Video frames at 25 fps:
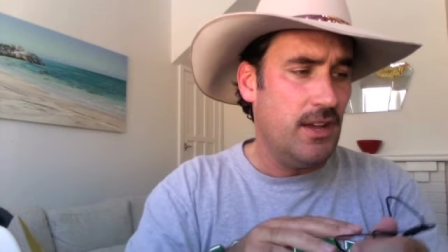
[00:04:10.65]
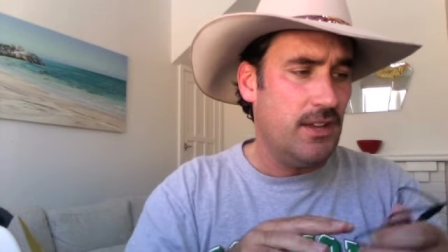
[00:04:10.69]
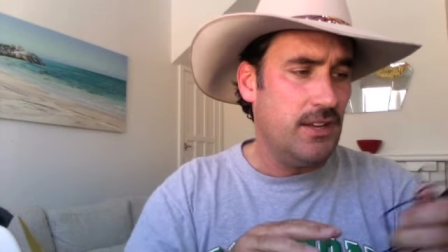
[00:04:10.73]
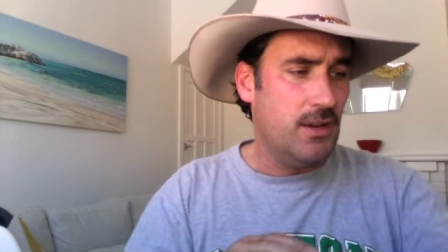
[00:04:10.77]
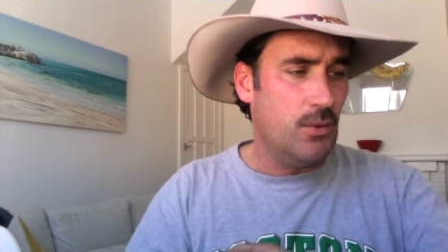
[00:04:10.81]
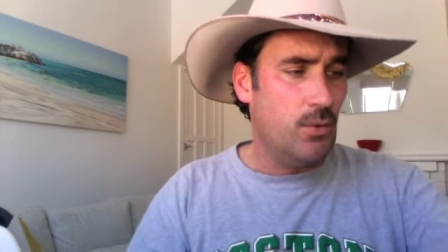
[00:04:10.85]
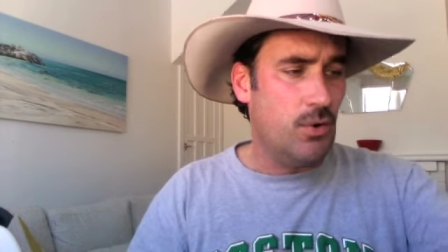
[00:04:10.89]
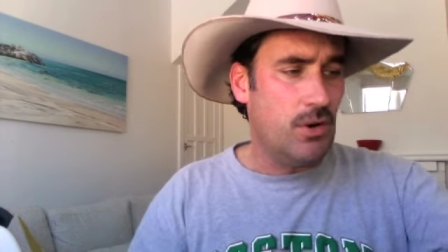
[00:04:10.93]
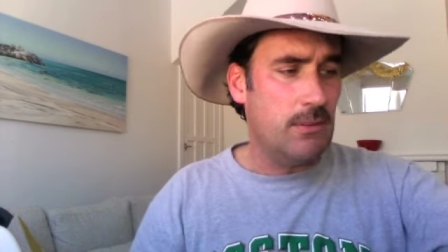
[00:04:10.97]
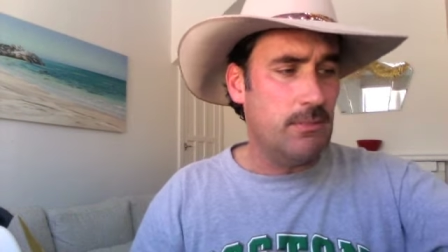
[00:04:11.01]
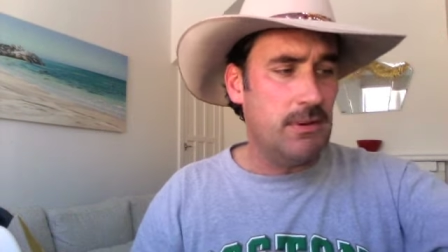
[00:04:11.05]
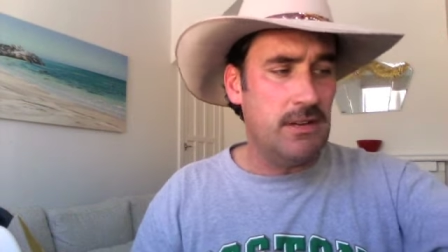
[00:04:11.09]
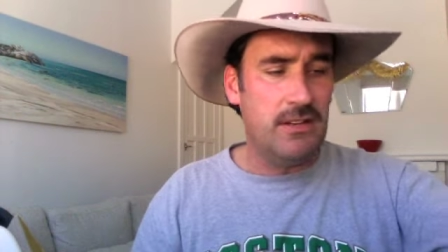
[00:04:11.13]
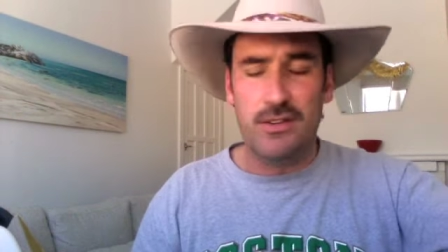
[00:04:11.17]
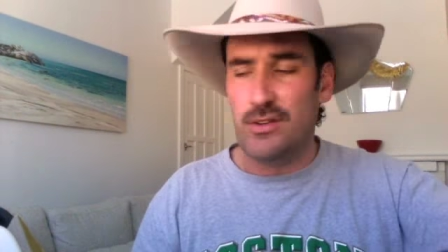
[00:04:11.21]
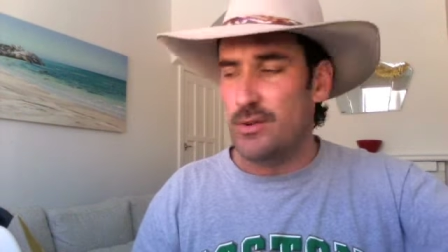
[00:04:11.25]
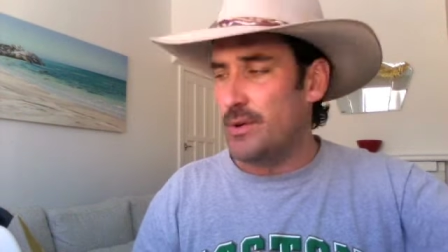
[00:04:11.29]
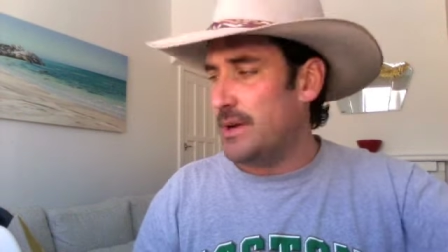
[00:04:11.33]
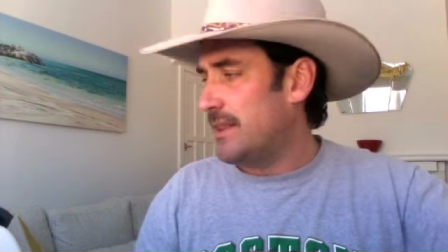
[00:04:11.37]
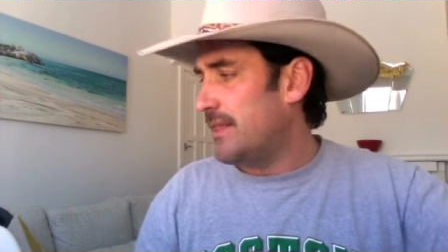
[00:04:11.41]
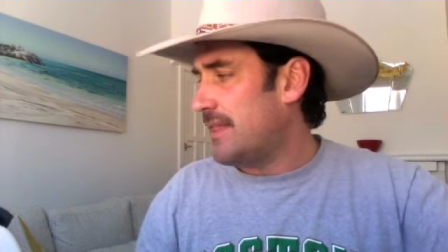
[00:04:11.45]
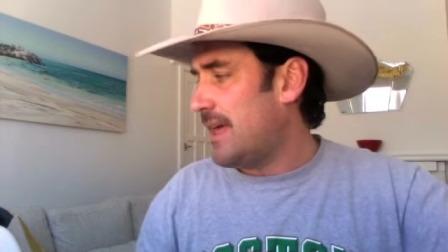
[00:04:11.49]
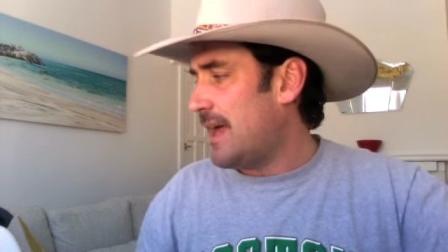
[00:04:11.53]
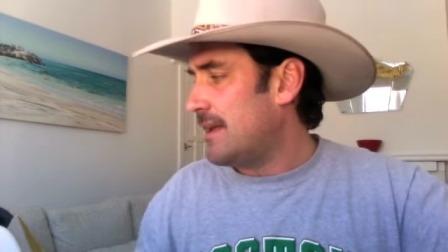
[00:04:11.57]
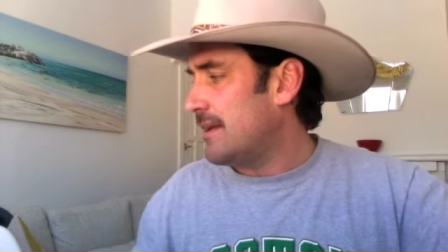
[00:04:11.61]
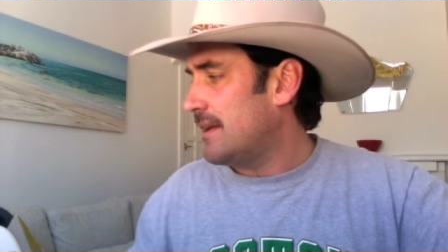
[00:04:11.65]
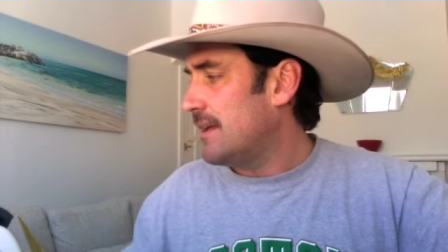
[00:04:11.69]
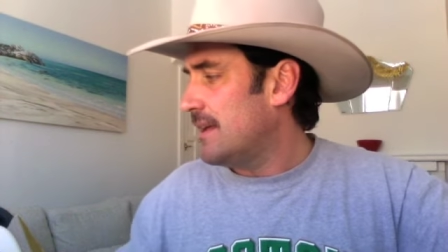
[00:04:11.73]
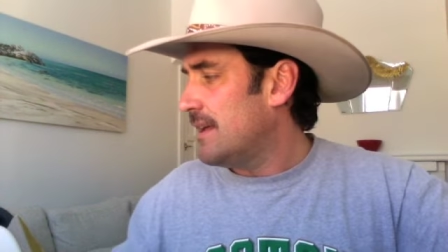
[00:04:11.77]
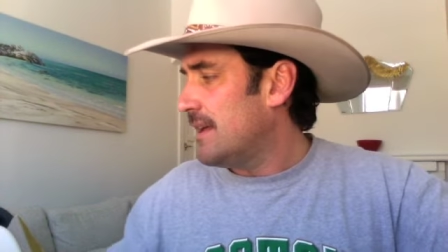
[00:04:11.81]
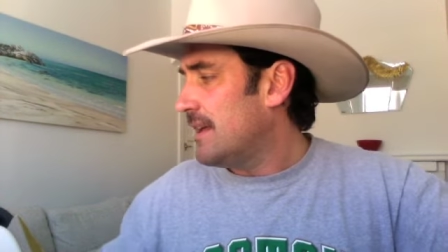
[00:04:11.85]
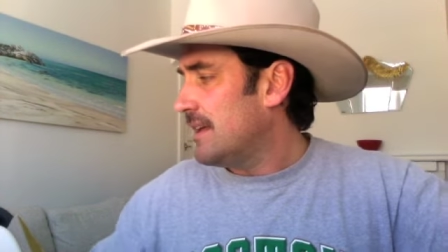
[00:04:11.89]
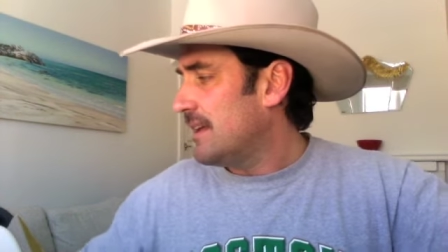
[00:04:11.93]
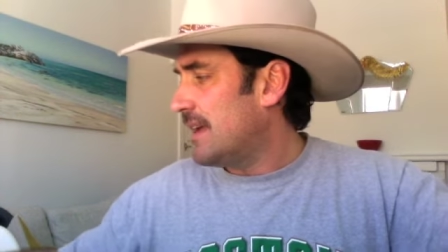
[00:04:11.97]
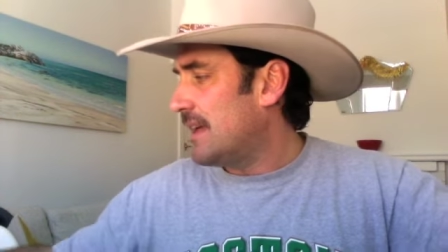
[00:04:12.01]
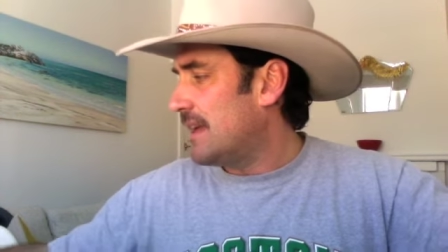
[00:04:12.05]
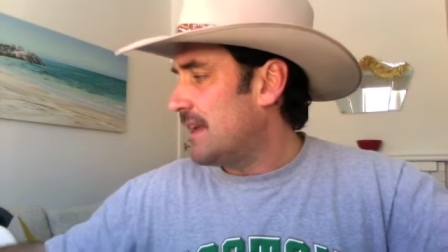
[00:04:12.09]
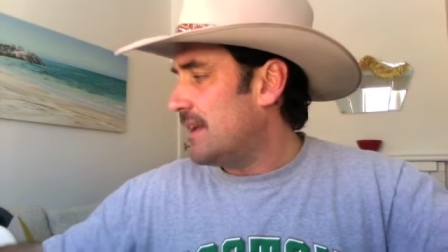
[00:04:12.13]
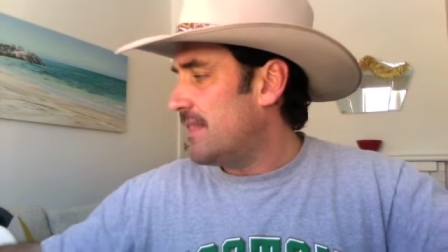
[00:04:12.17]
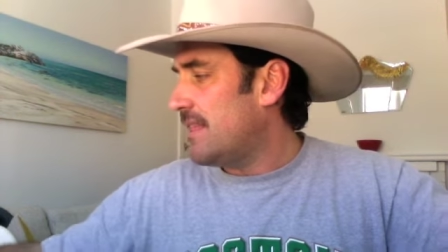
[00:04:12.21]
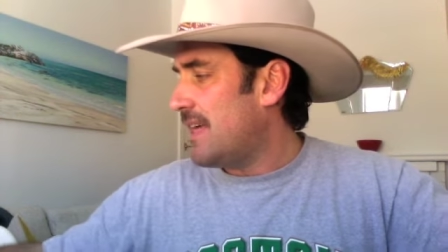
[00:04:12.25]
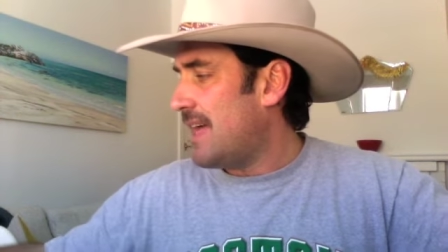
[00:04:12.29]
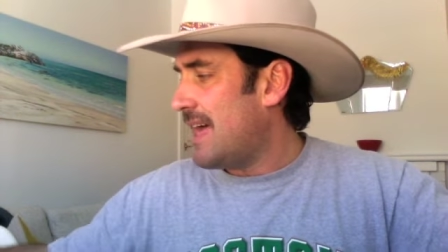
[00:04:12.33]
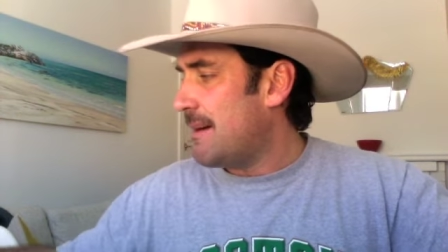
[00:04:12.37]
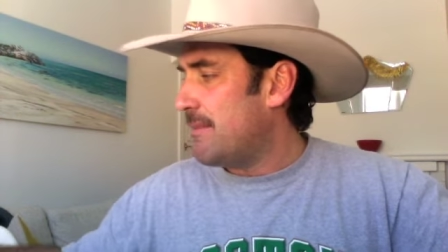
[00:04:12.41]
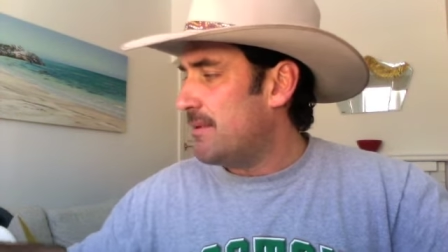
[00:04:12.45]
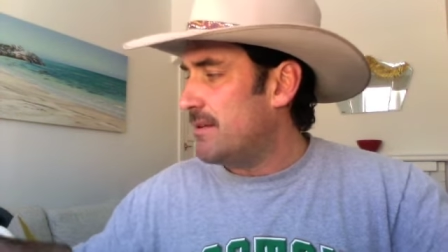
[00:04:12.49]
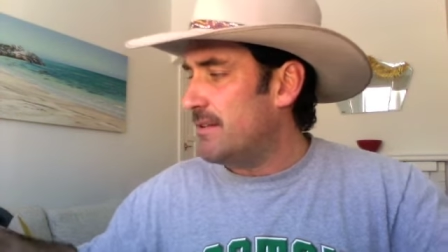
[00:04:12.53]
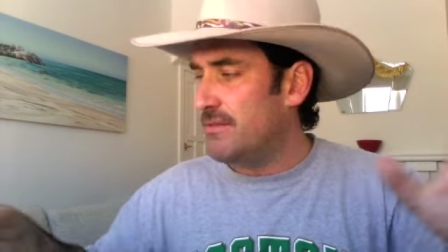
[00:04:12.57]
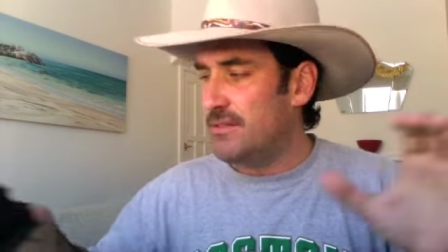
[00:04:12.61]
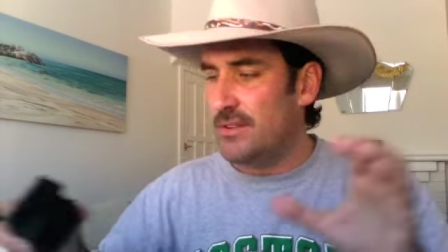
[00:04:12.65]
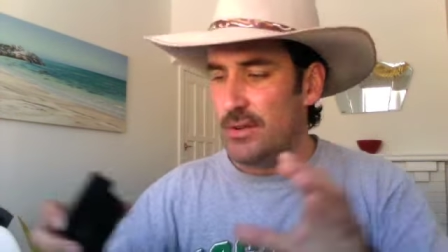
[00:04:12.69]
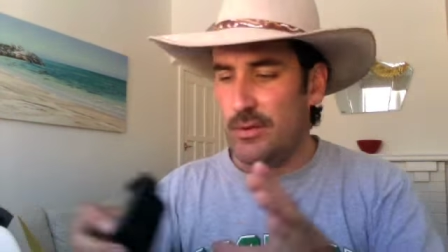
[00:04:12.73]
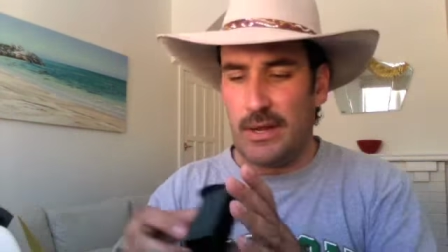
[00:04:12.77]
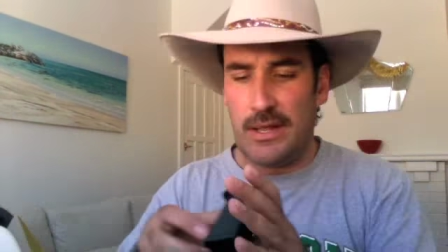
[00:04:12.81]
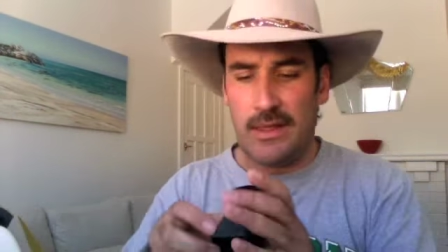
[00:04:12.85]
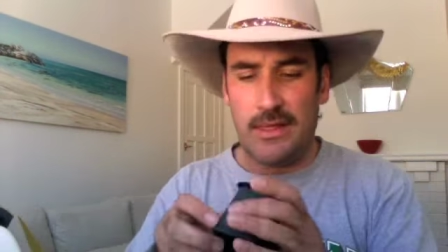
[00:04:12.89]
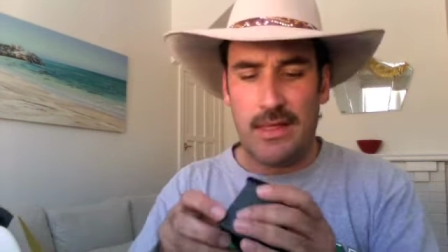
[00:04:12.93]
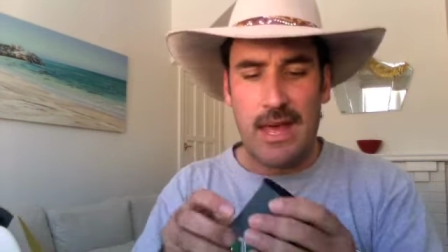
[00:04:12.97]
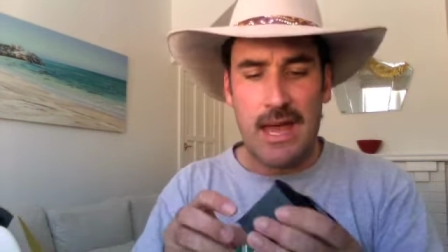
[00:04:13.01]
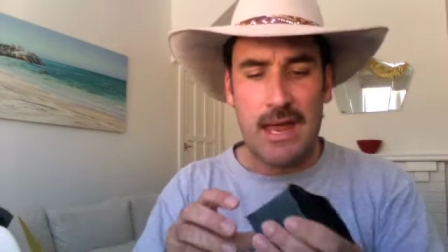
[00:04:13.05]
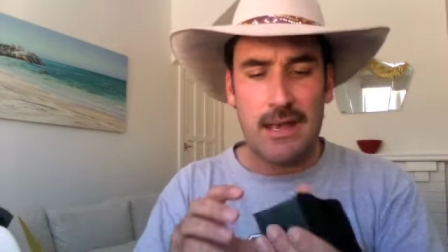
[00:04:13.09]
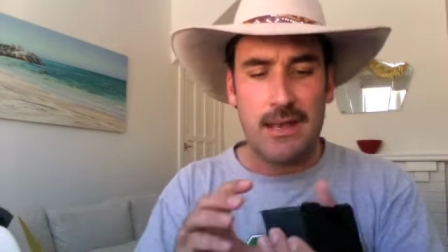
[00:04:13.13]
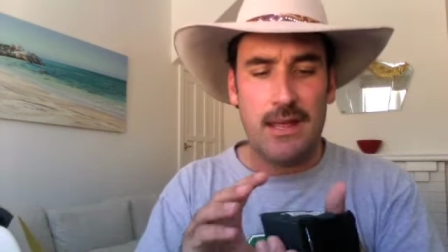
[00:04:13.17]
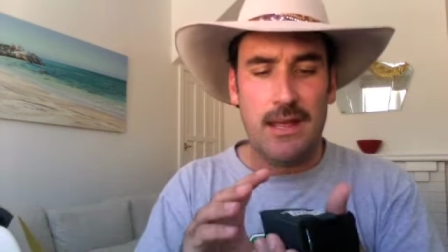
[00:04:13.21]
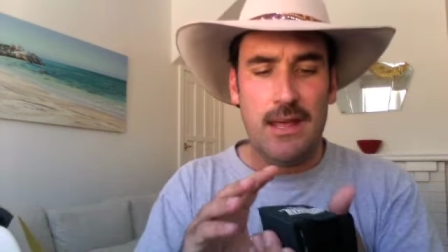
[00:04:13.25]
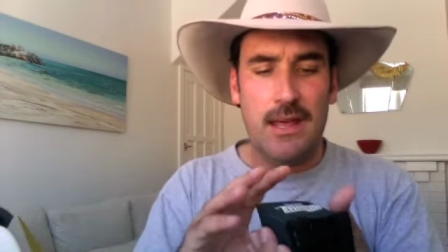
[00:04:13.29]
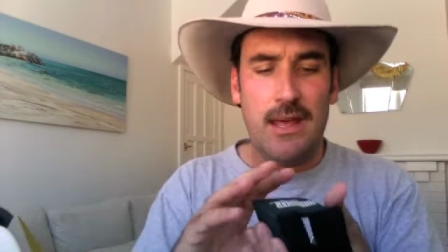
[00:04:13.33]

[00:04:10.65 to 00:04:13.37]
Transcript: You want to be doing that. Get in the habit of doing that.